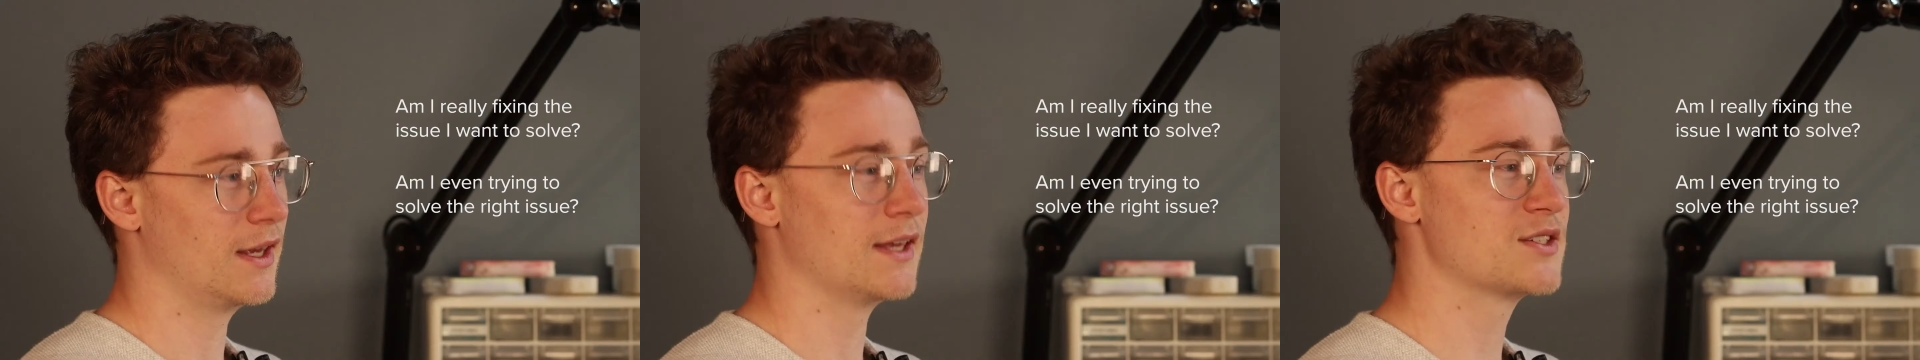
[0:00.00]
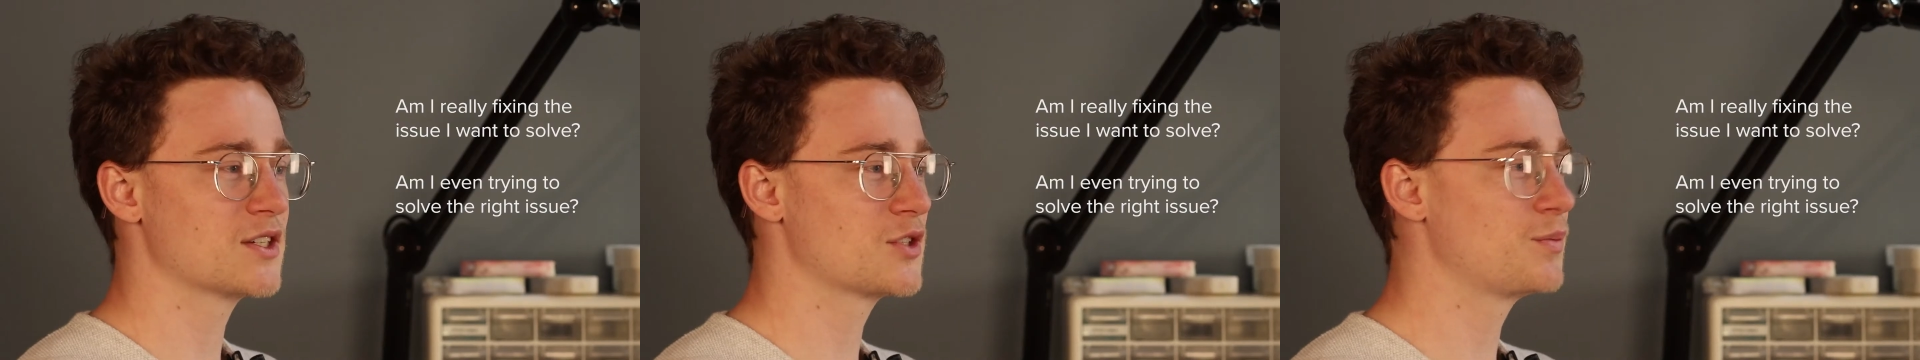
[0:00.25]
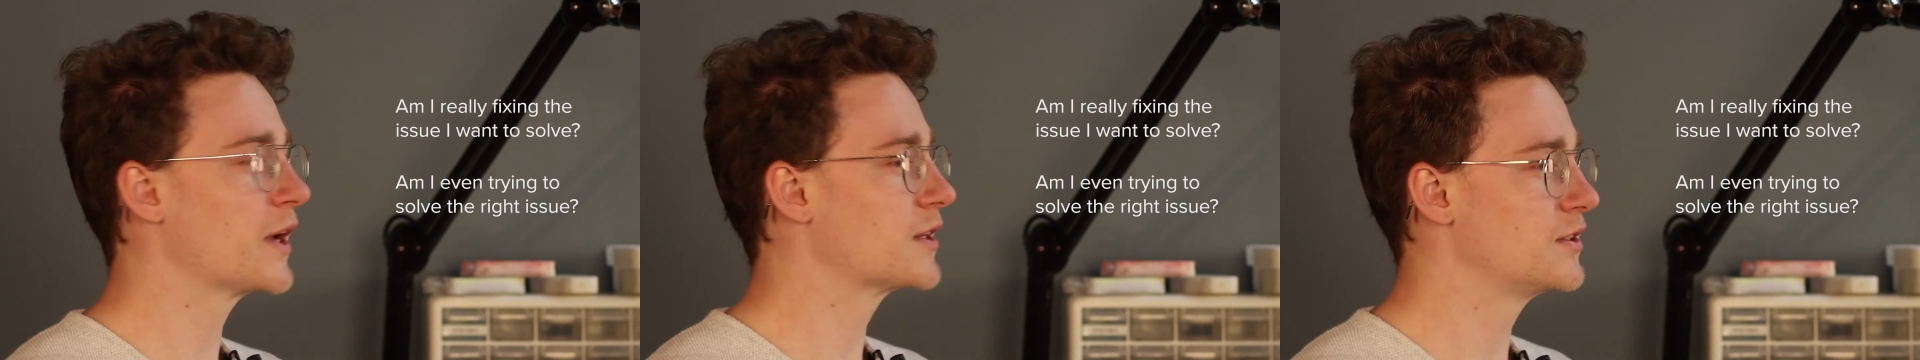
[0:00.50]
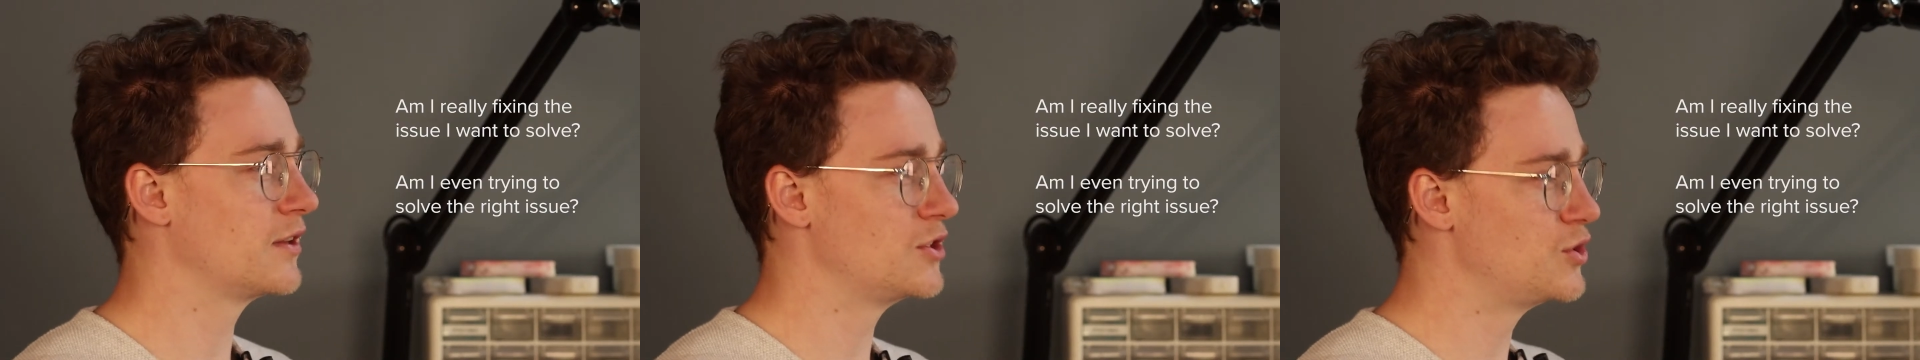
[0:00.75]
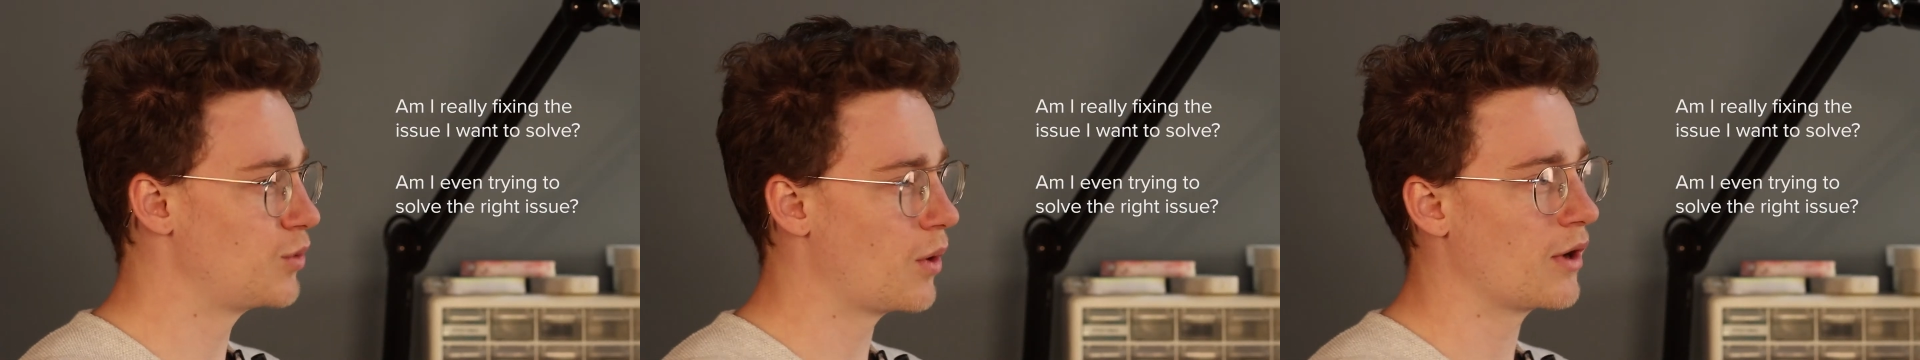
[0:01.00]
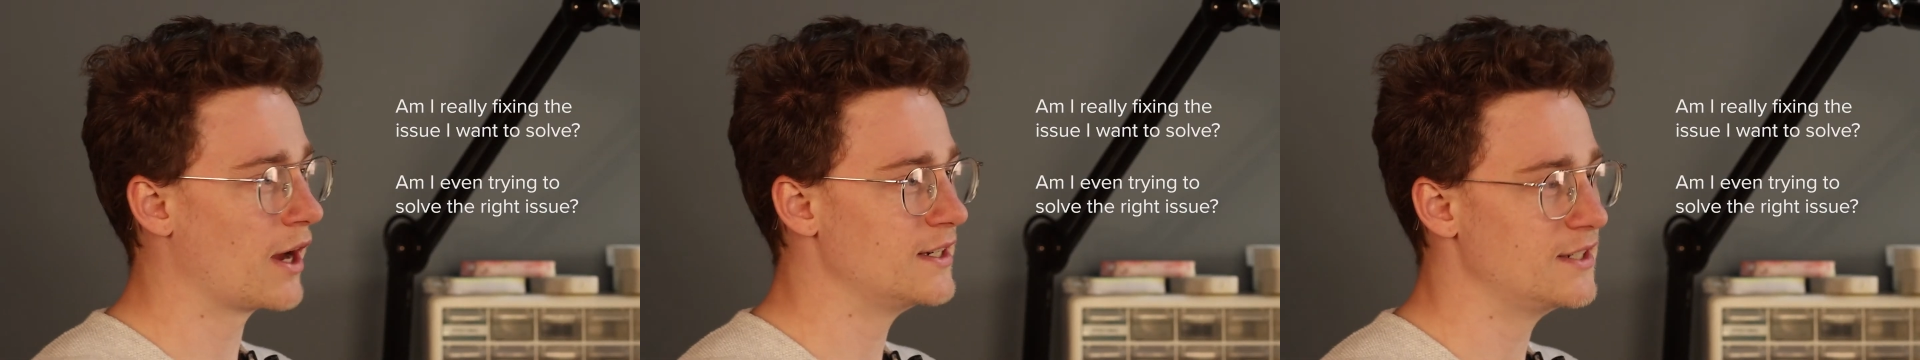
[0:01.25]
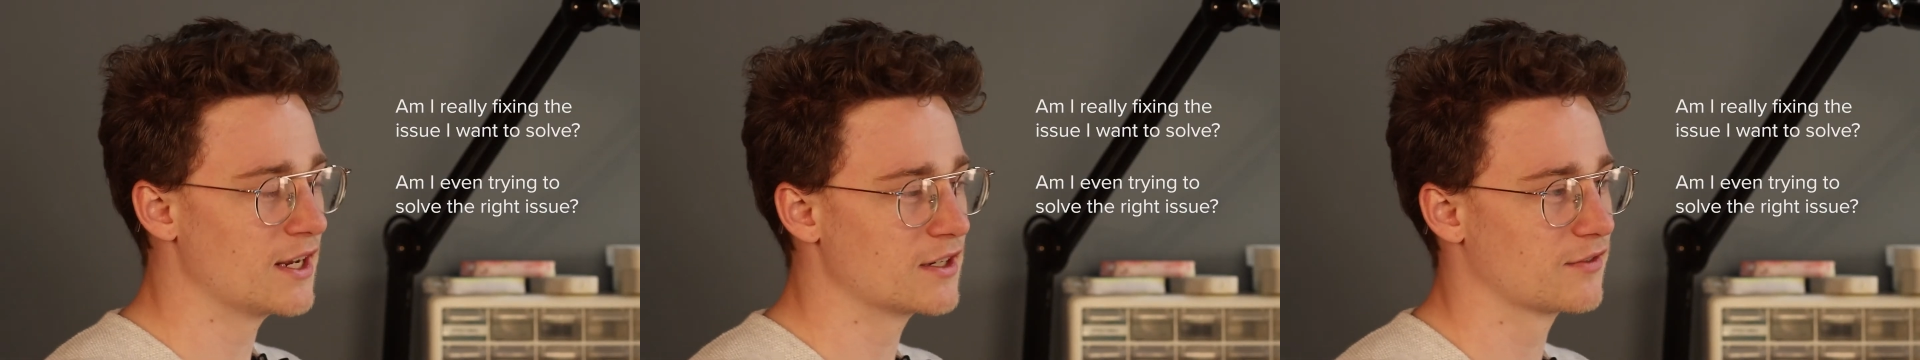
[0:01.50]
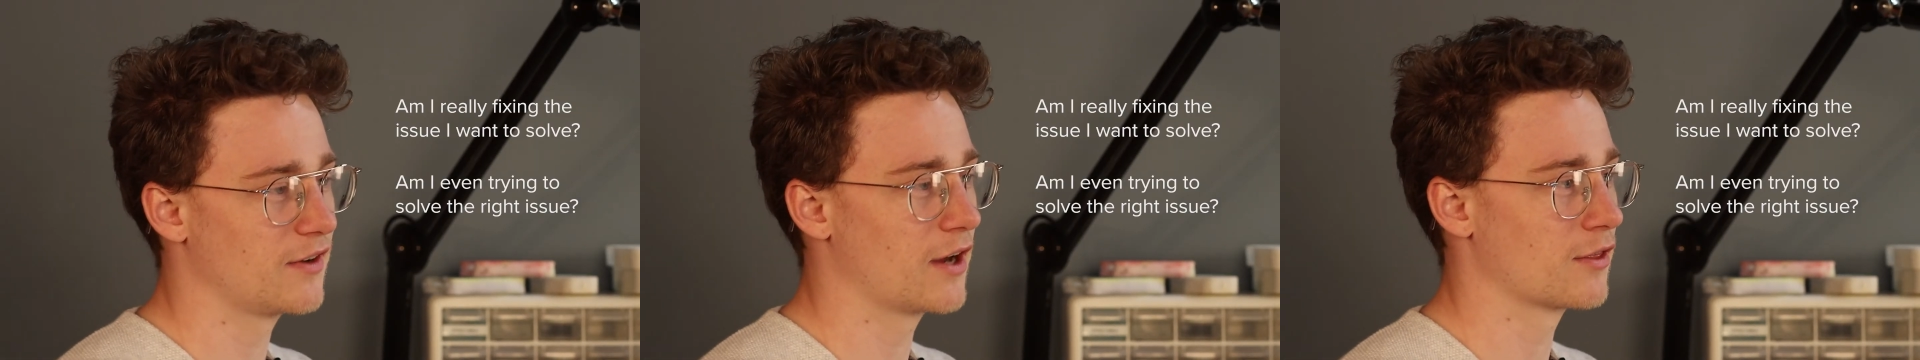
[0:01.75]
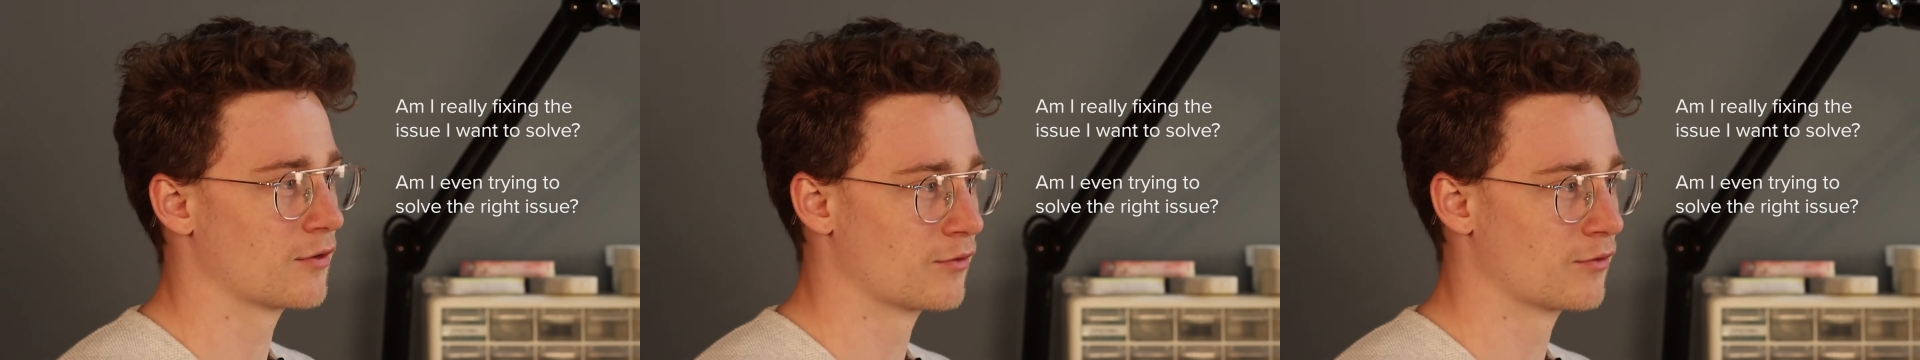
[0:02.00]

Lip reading: It's expected that you won't identify the